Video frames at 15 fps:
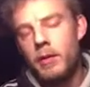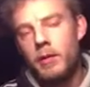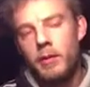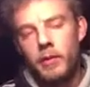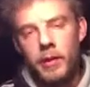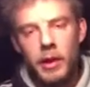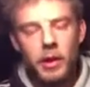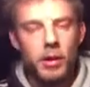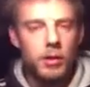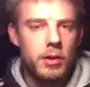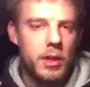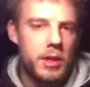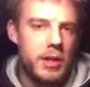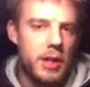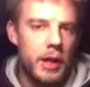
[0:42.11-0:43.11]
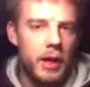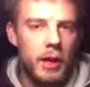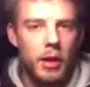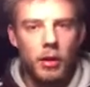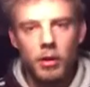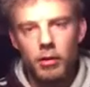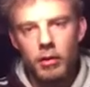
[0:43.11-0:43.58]
vehicle to
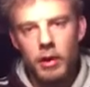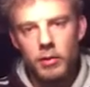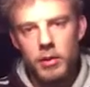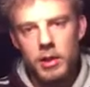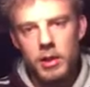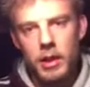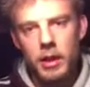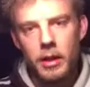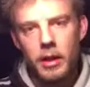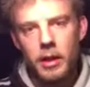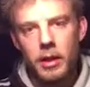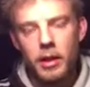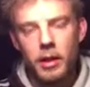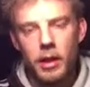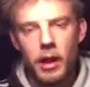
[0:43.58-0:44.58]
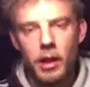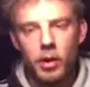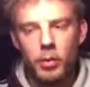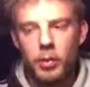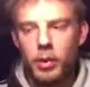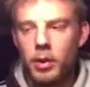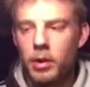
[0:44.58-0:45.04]
site or around site, it can help
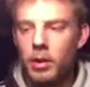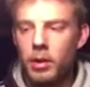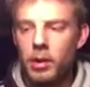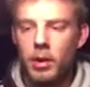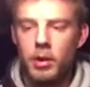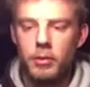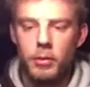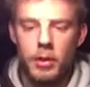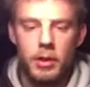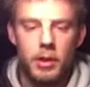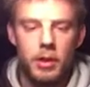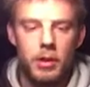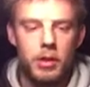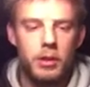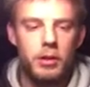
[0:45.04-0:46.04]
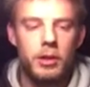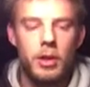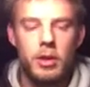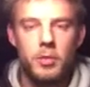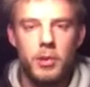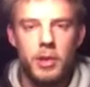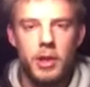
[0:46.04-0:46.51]
a lot with
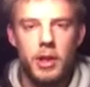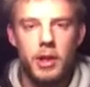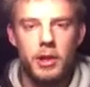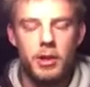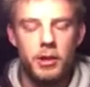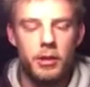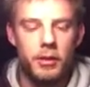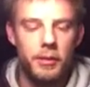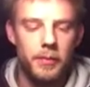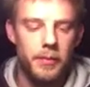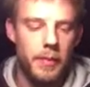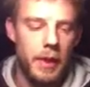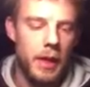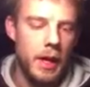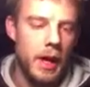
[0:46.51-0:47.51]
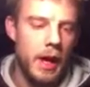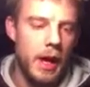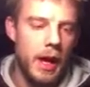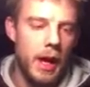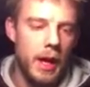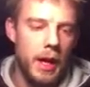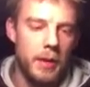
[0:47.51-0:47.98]
transportation.
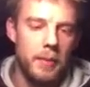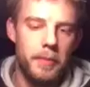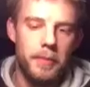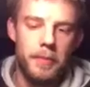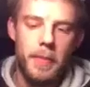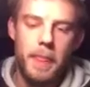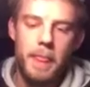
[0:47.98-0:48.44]
The